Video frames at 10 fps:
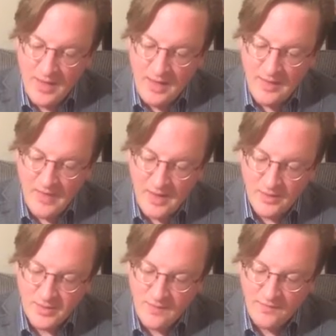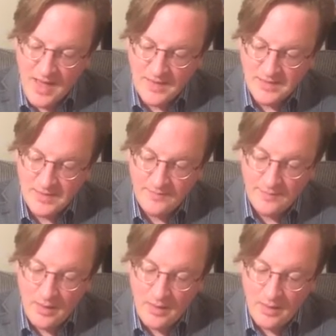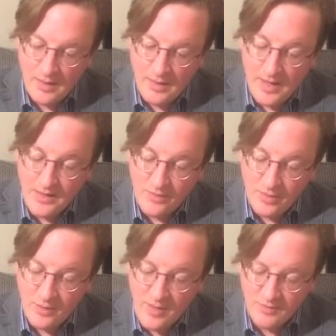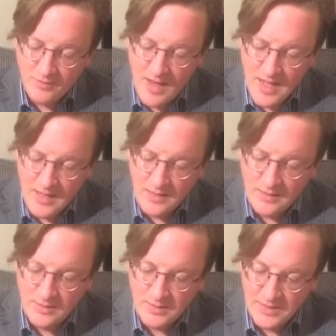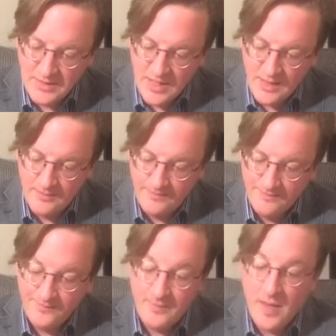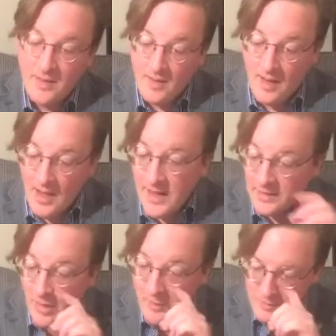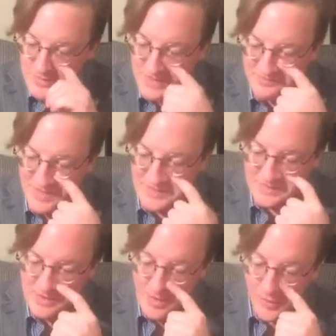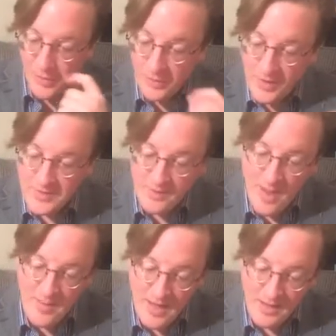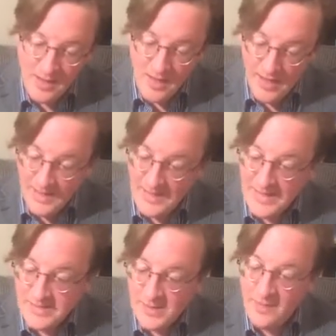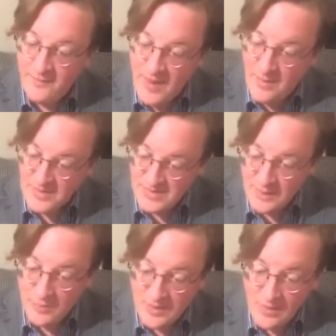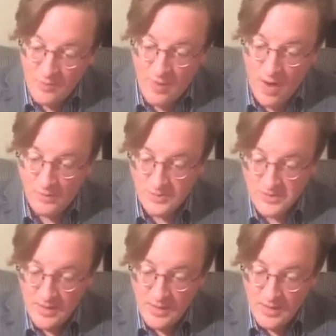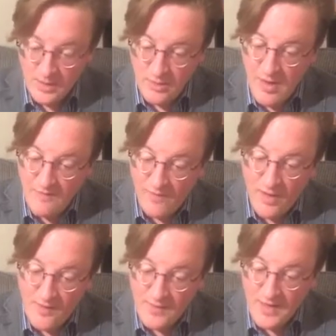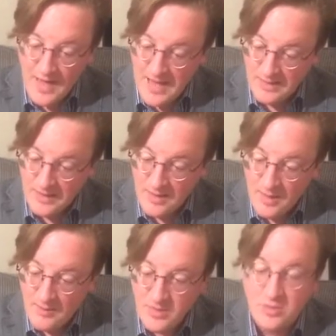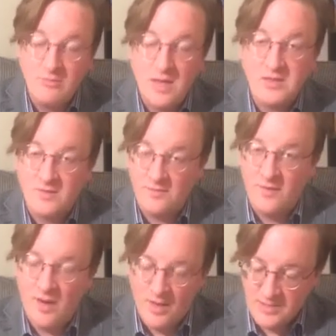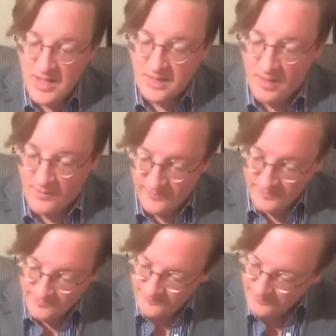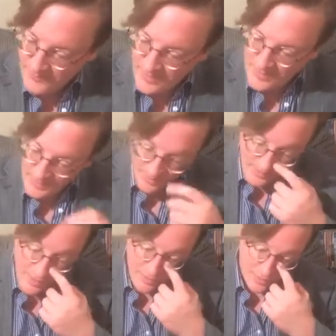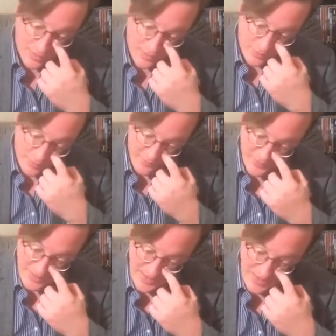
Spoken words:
and then looked at Fast. "I don't know how to ride," she said. "I know," said Fast. "Hold on to my mane, and let Sunflower sit within your arms. You may fall off on landing, but you mustn't fall on takeoff." Gnarl looked perfectly at